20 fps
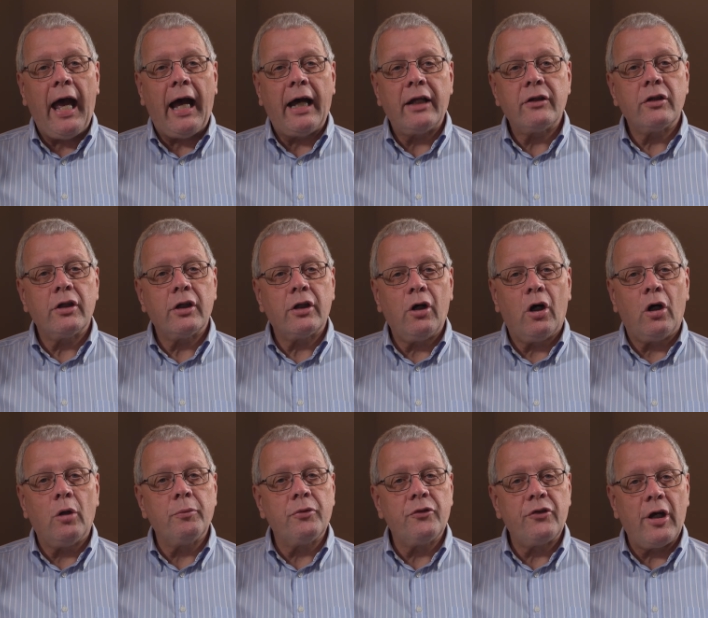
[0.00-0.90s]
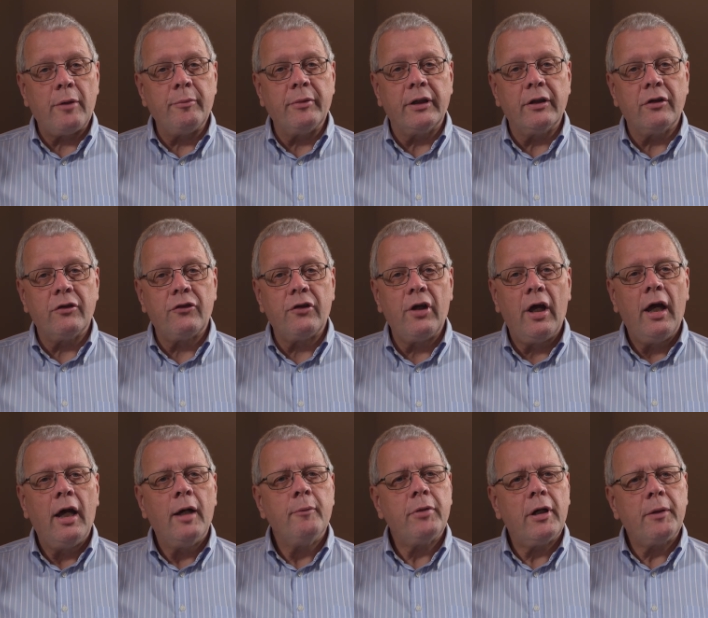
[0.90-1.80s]
at the COP summits
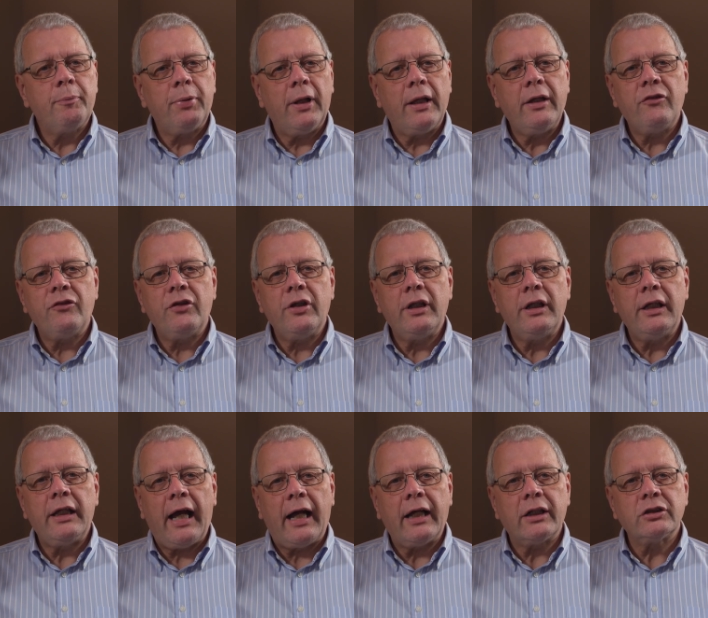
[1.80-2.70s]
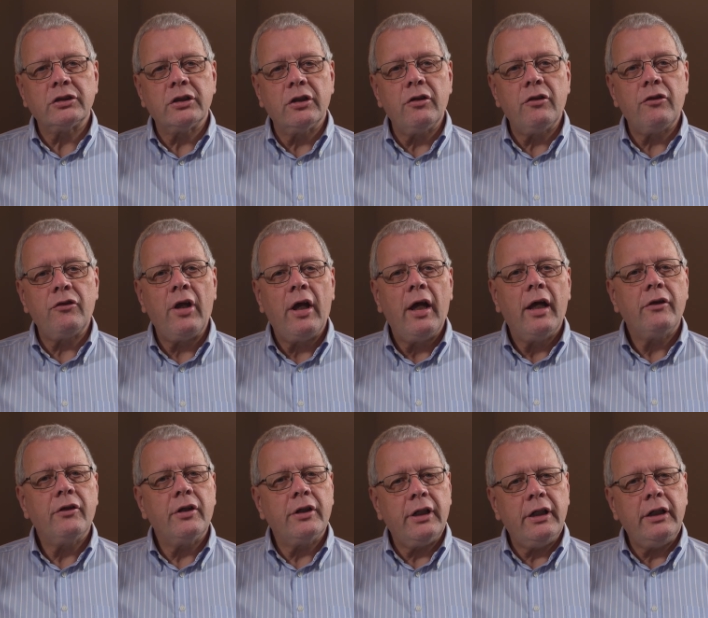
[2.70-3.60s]
by placing the actions
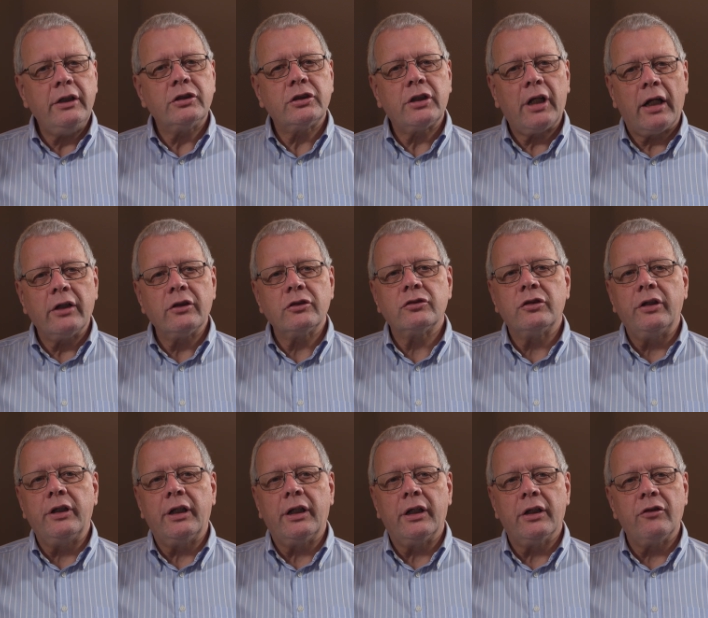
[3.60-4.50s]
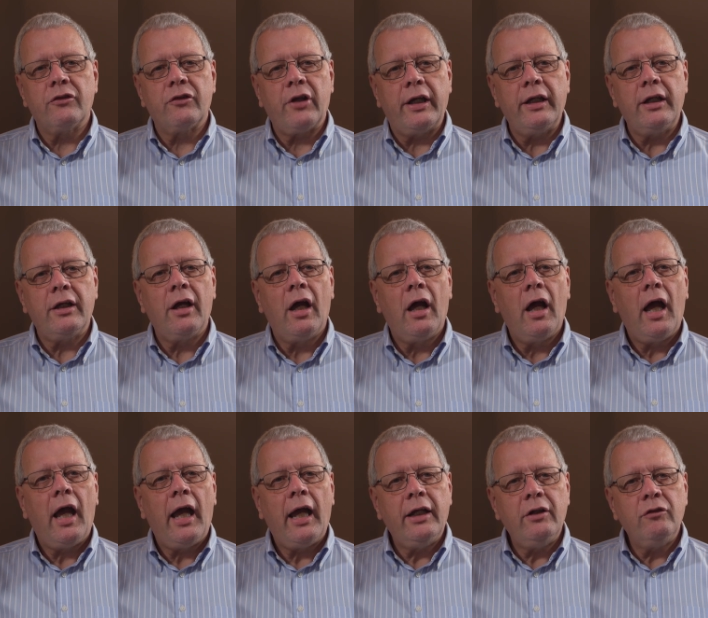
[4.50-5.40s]
that each country can take
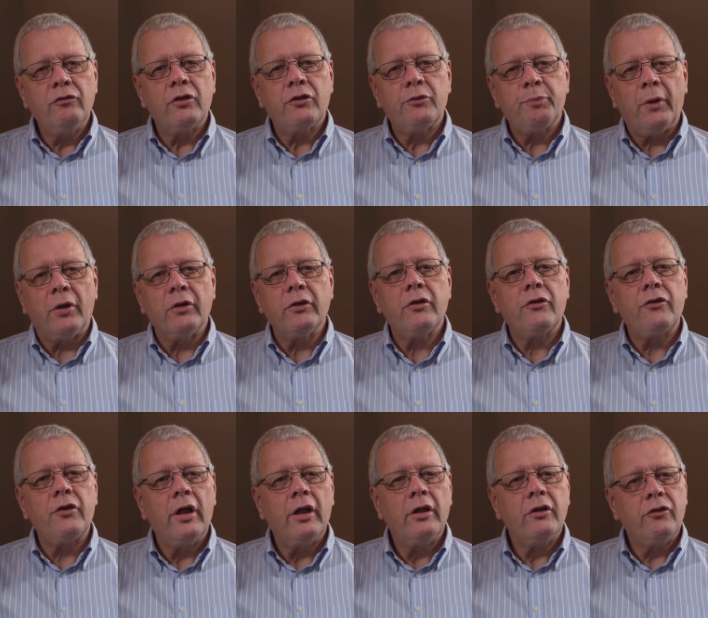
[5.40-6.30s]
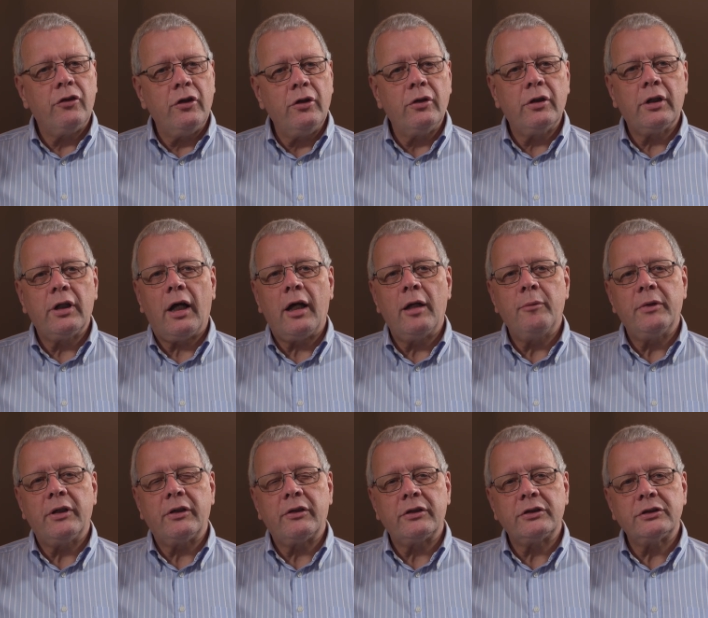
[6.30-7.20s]
in response to
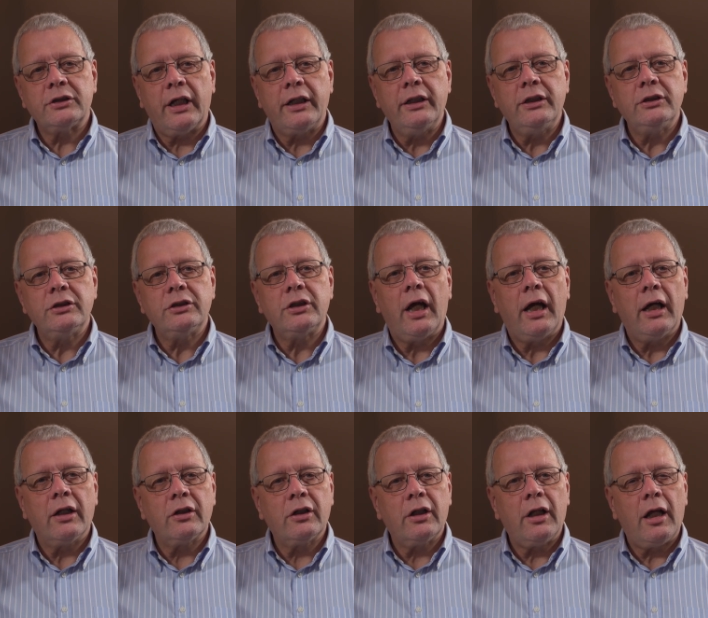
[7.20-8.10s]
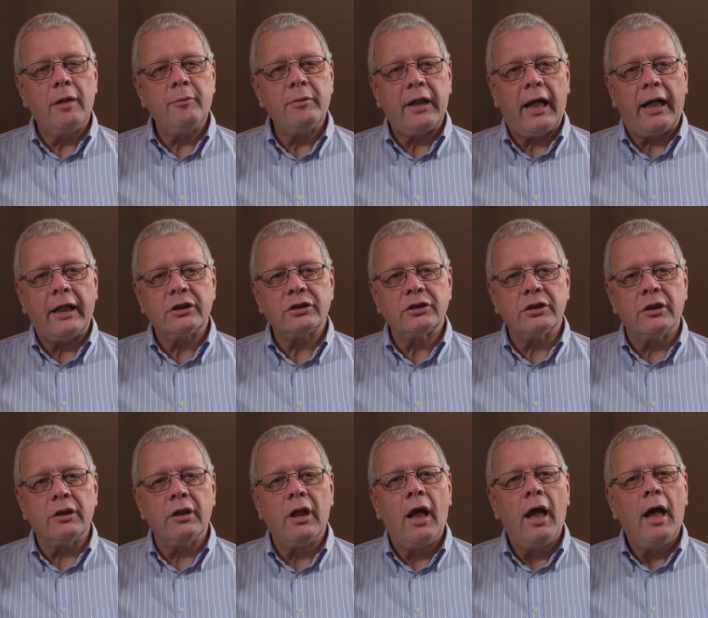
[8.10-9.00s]
climate change and climate
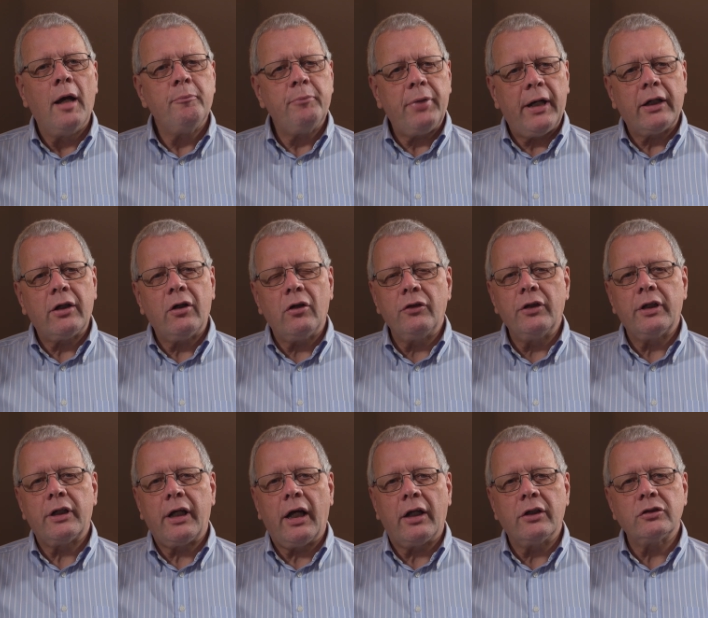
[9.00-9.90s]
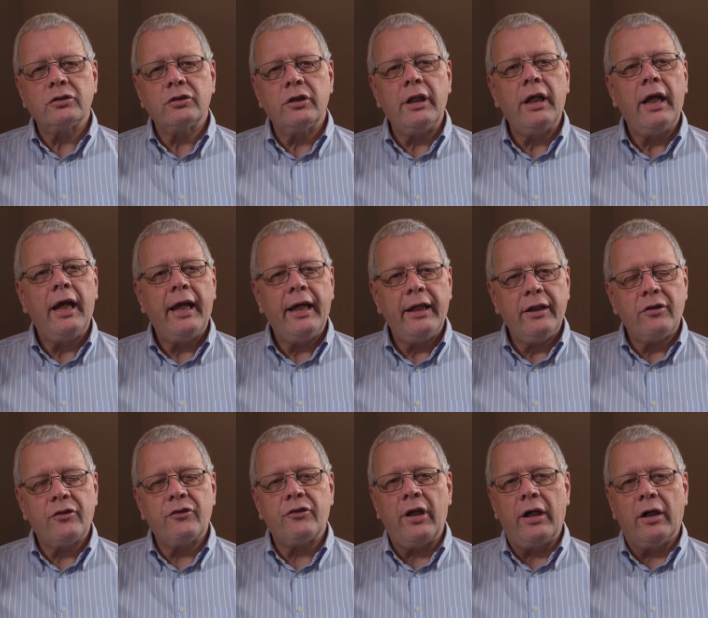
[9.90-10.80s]
action back on the country
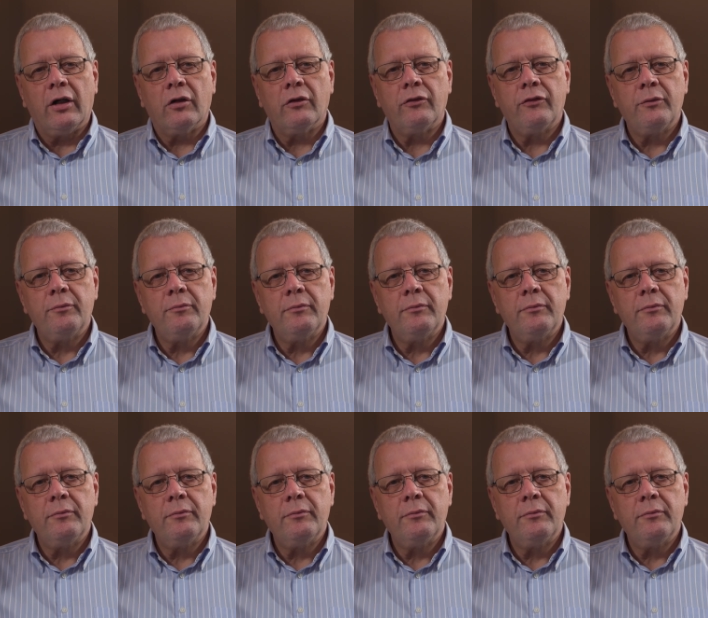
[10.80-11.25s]
itself.